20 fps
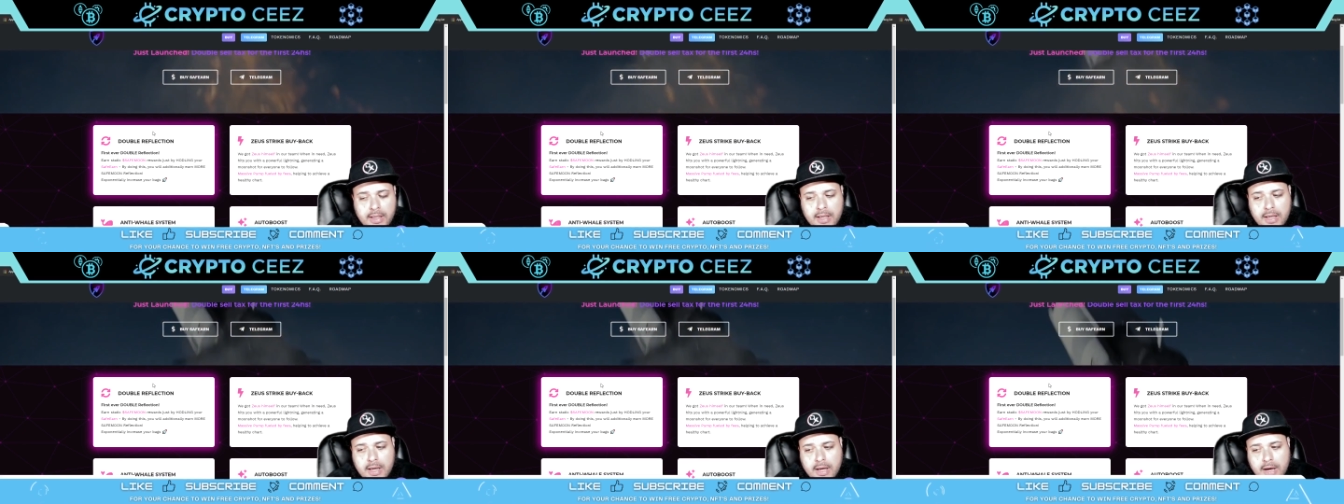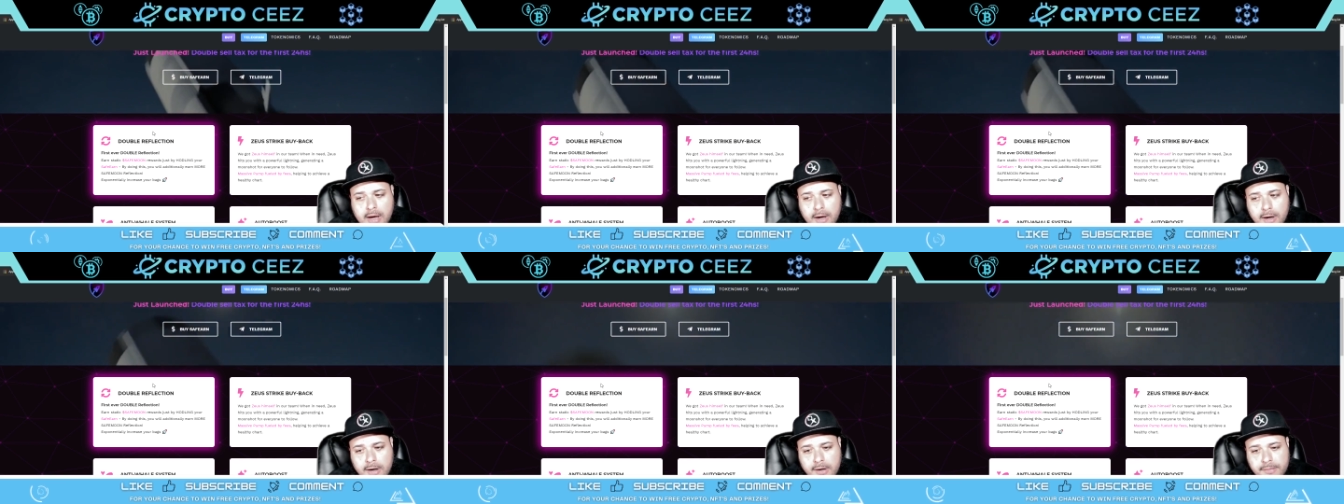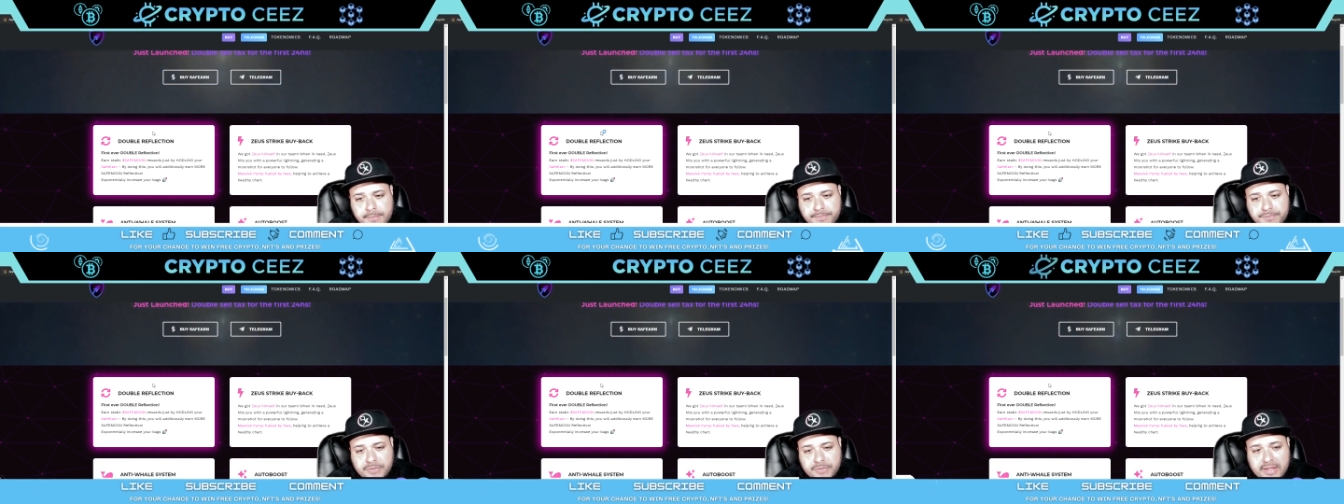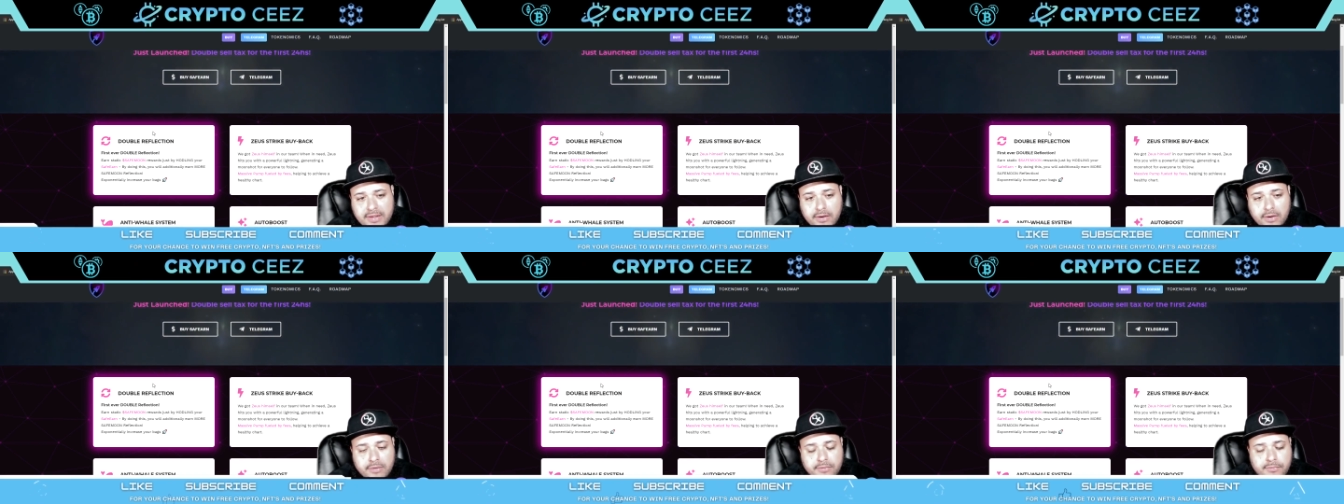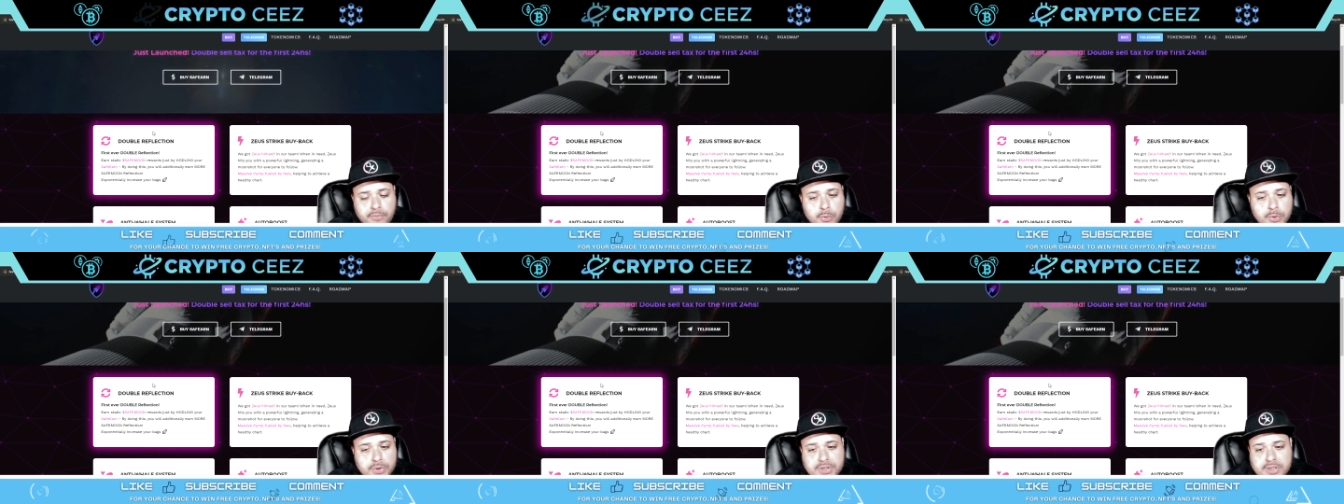And then
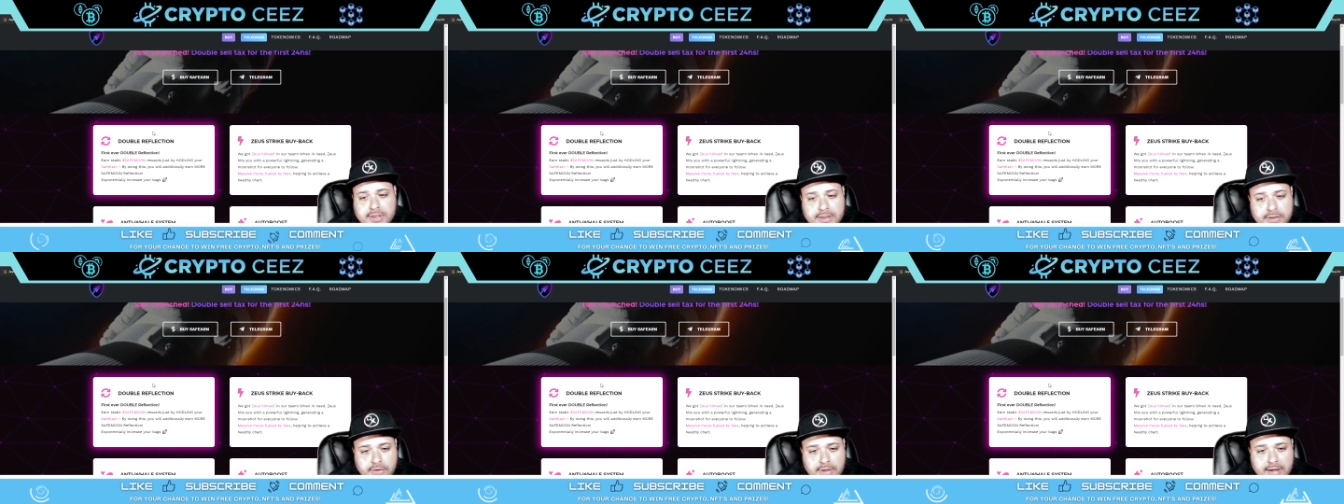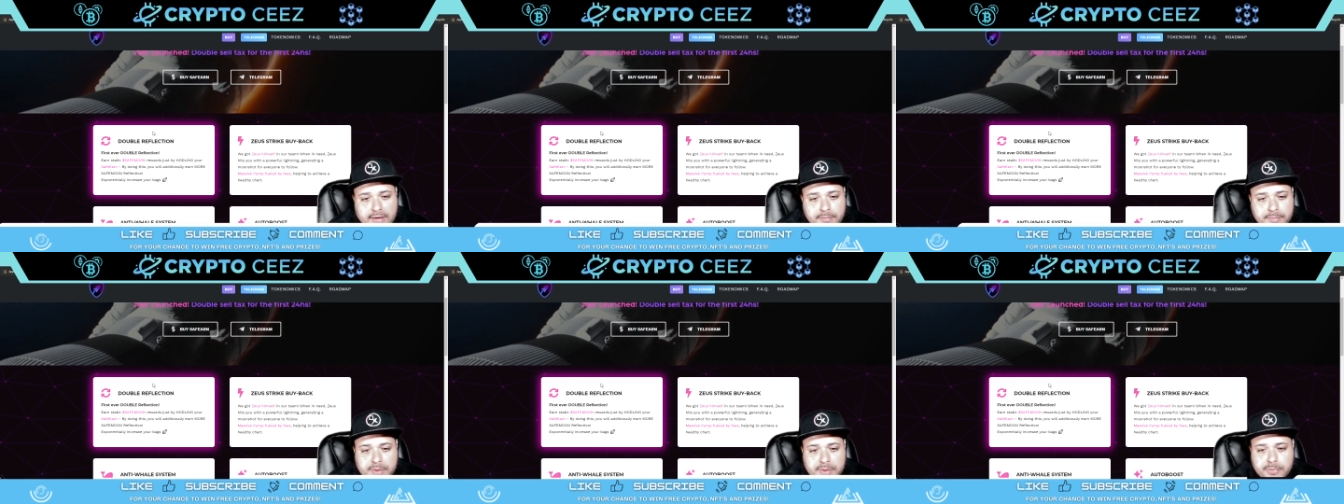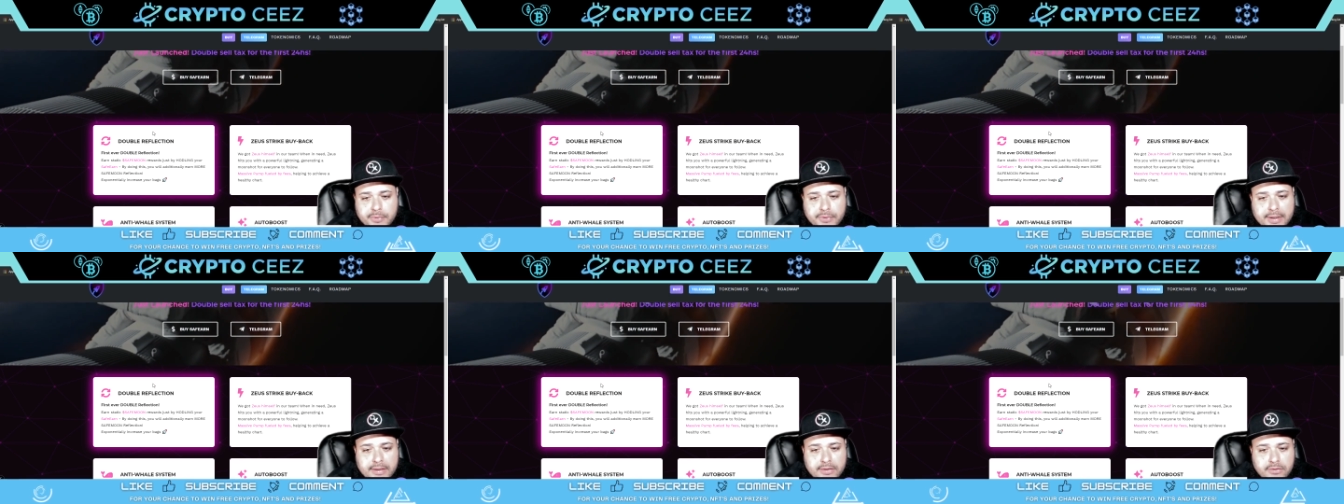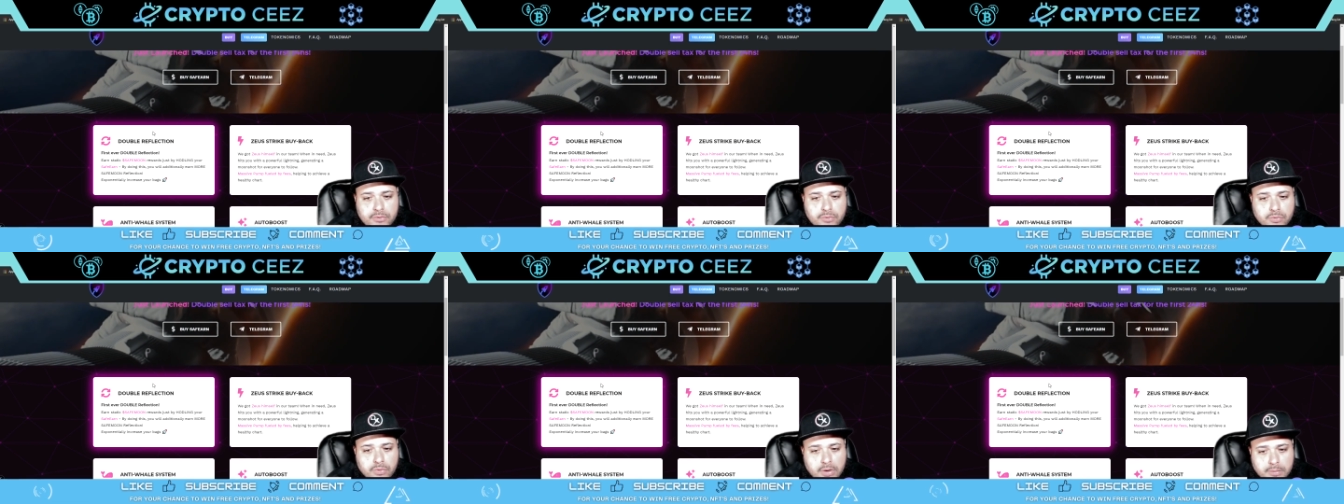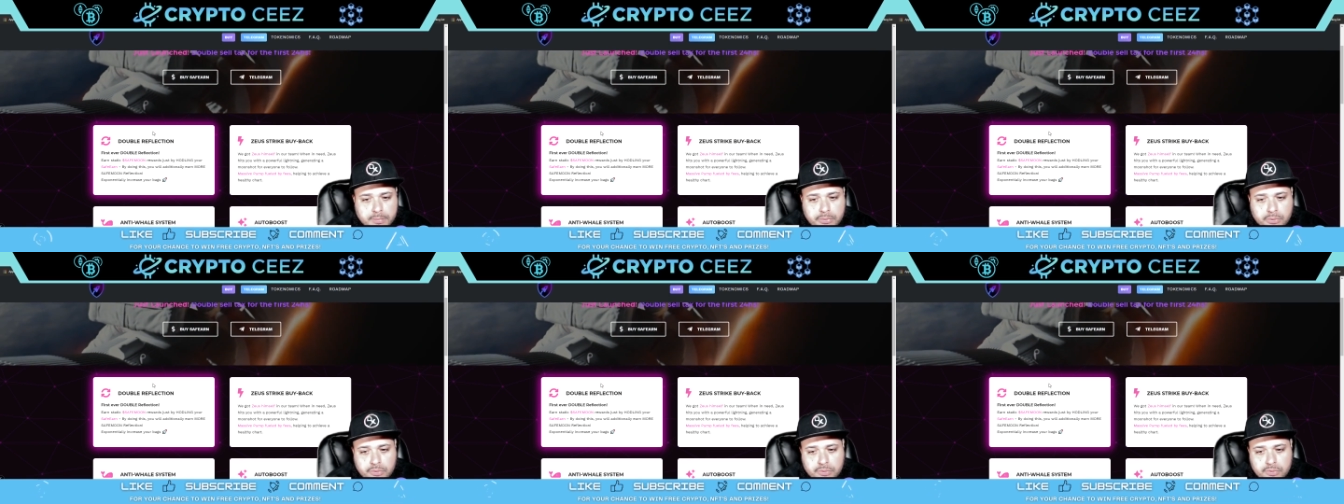unfortunately, you have people that do
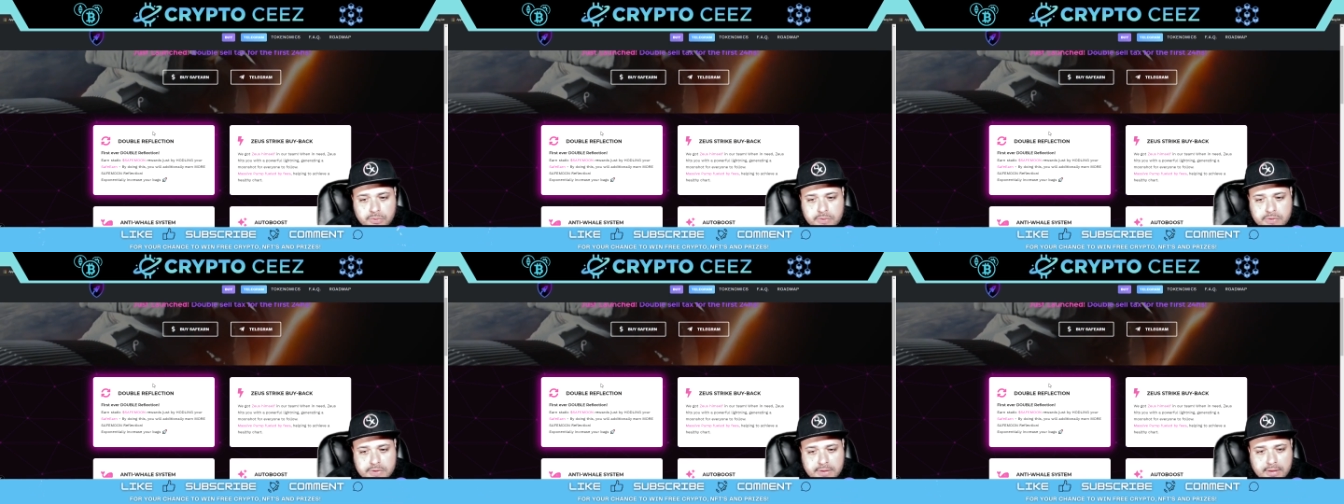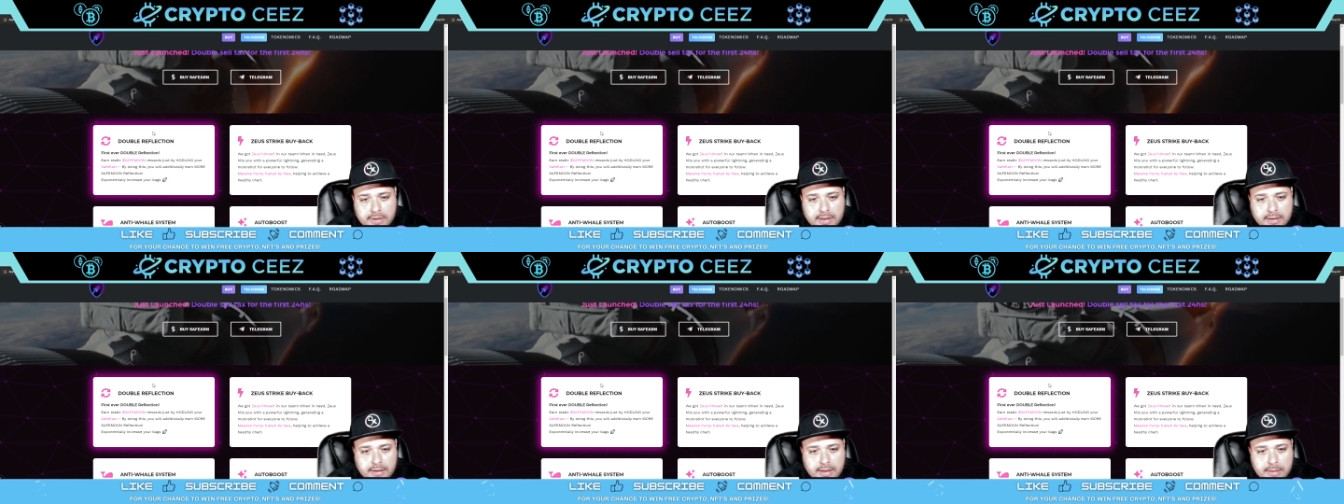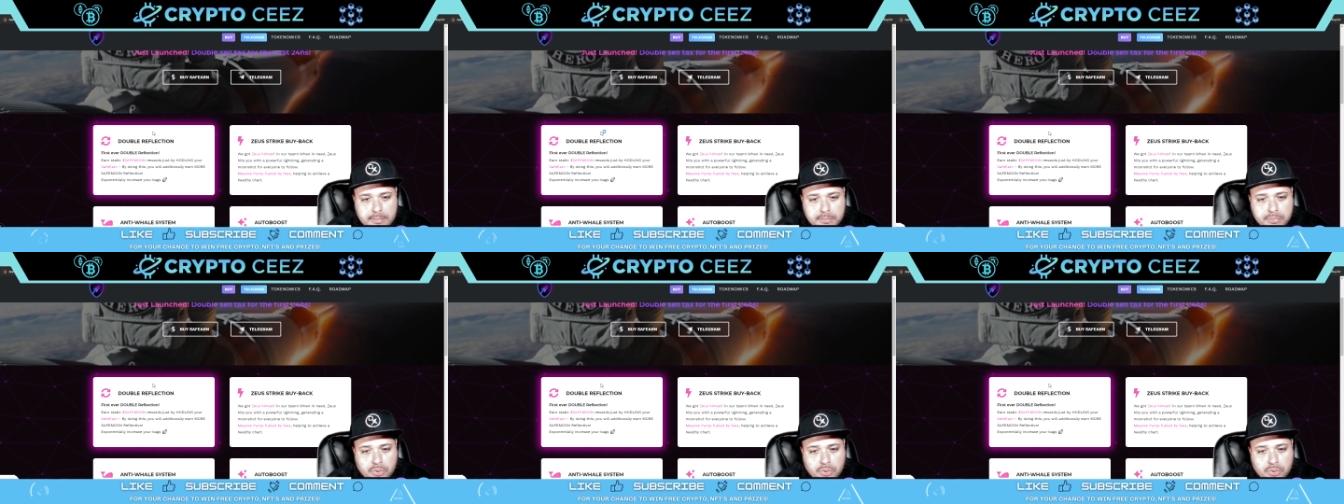rug pulls and